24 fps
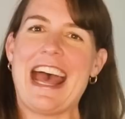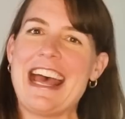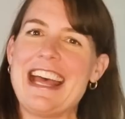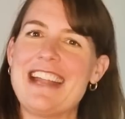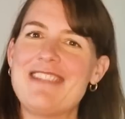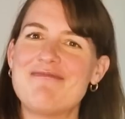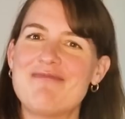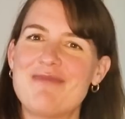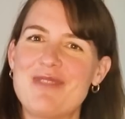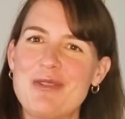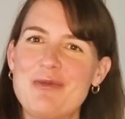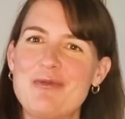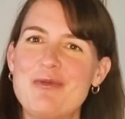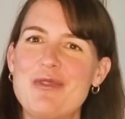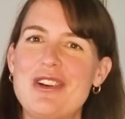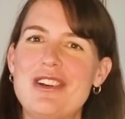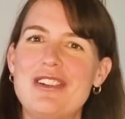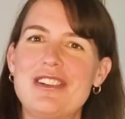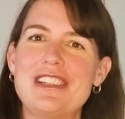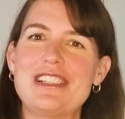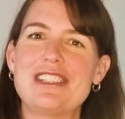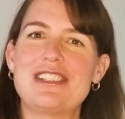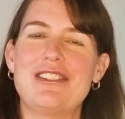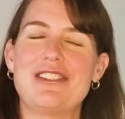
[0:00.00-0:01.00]
and the
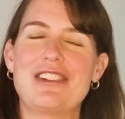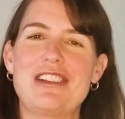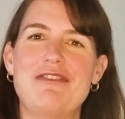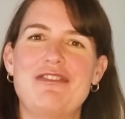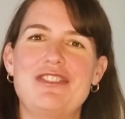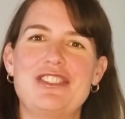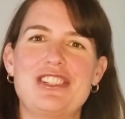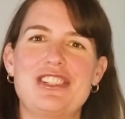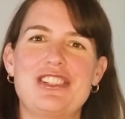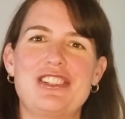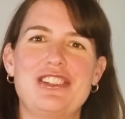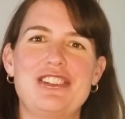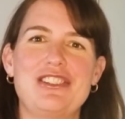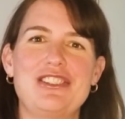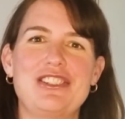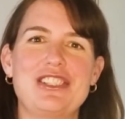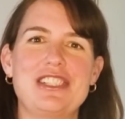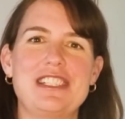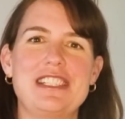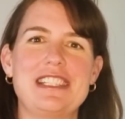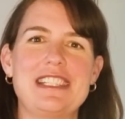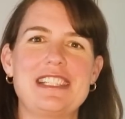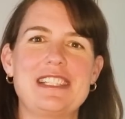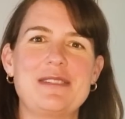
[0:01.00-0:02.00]
world is looking for
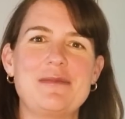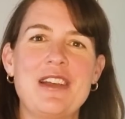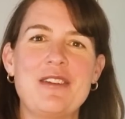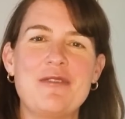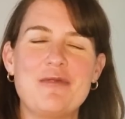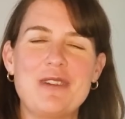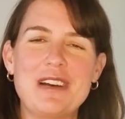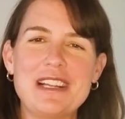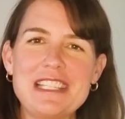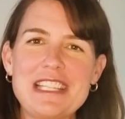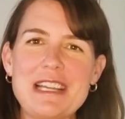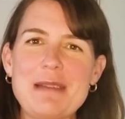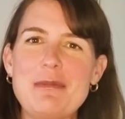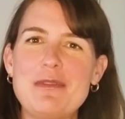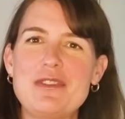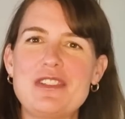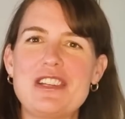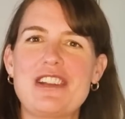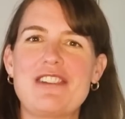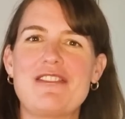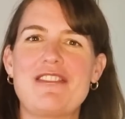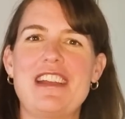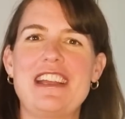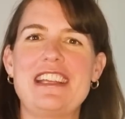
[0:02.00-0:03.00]
solutions. One type of
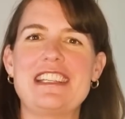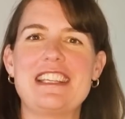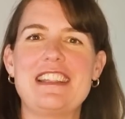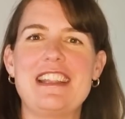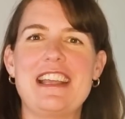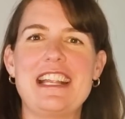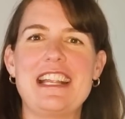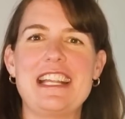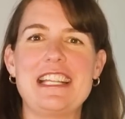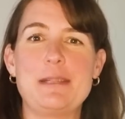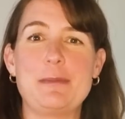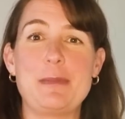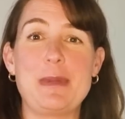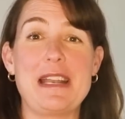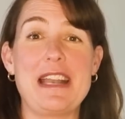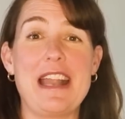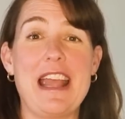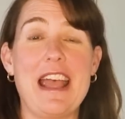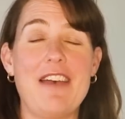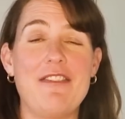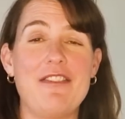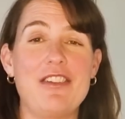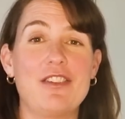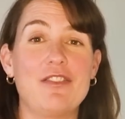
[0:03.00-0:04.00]
generation that has been
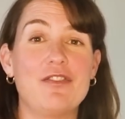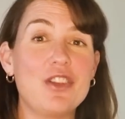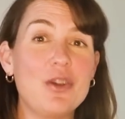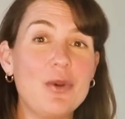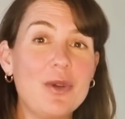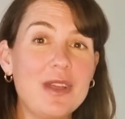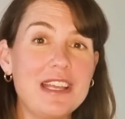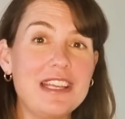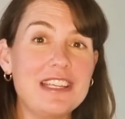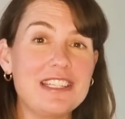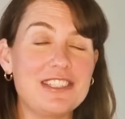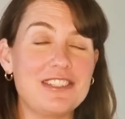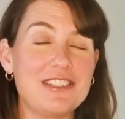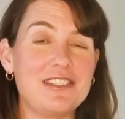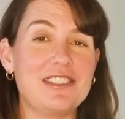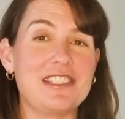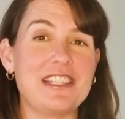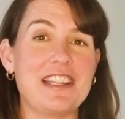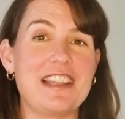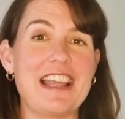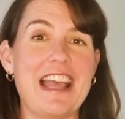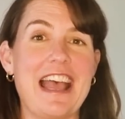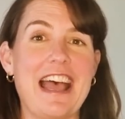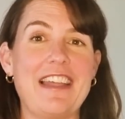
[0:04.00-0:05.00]
having fewer issues
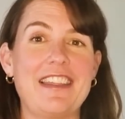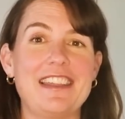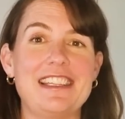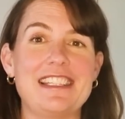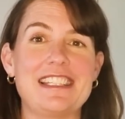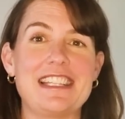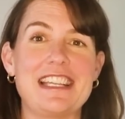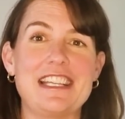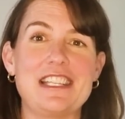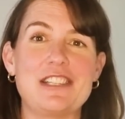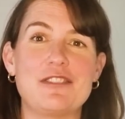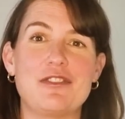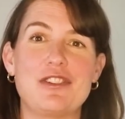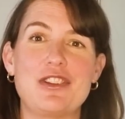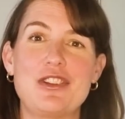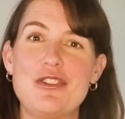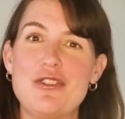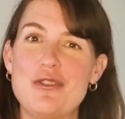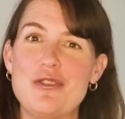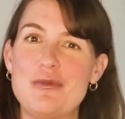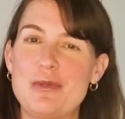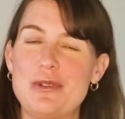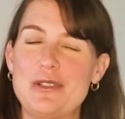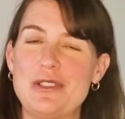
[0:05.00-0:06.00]
than the others is
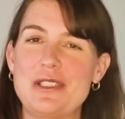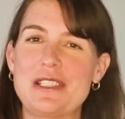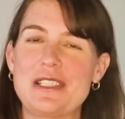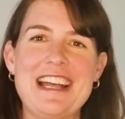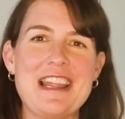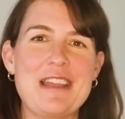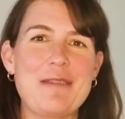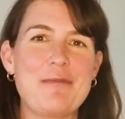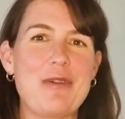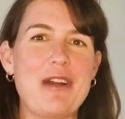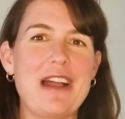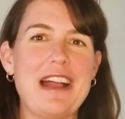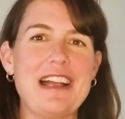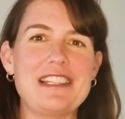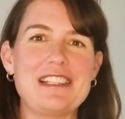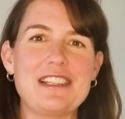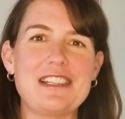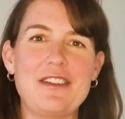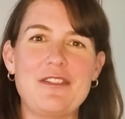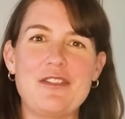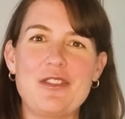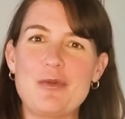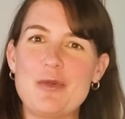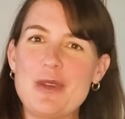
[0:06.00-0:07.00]
renewables. The price
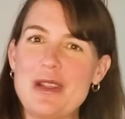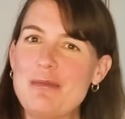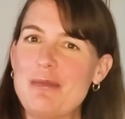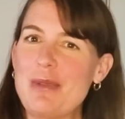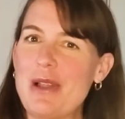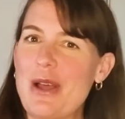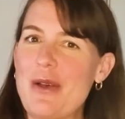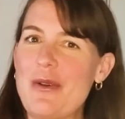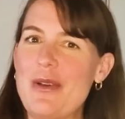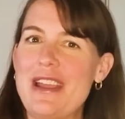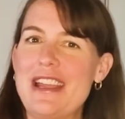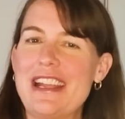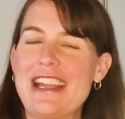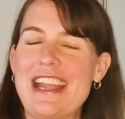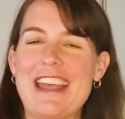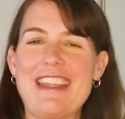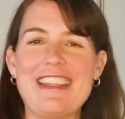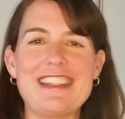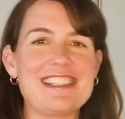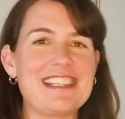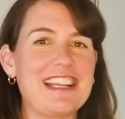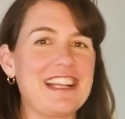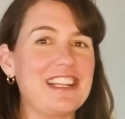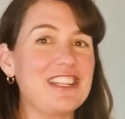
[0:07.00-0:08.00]
of the wind blowing and
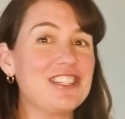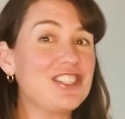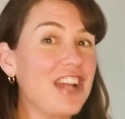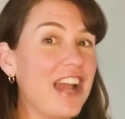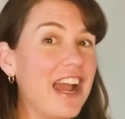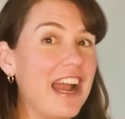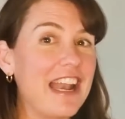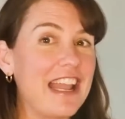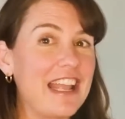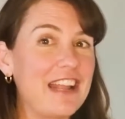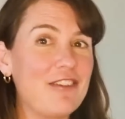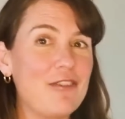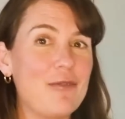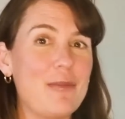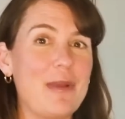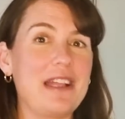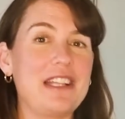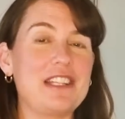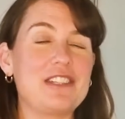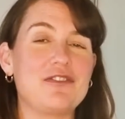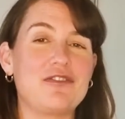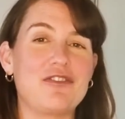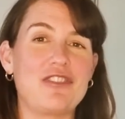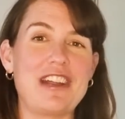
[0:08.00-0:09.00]
the sun shining
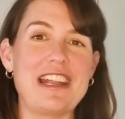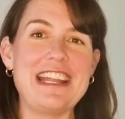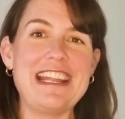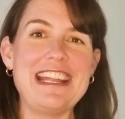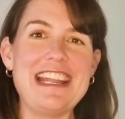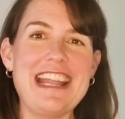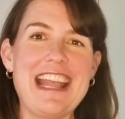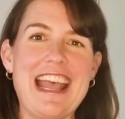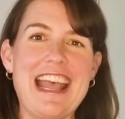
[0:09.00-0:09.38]
remains free,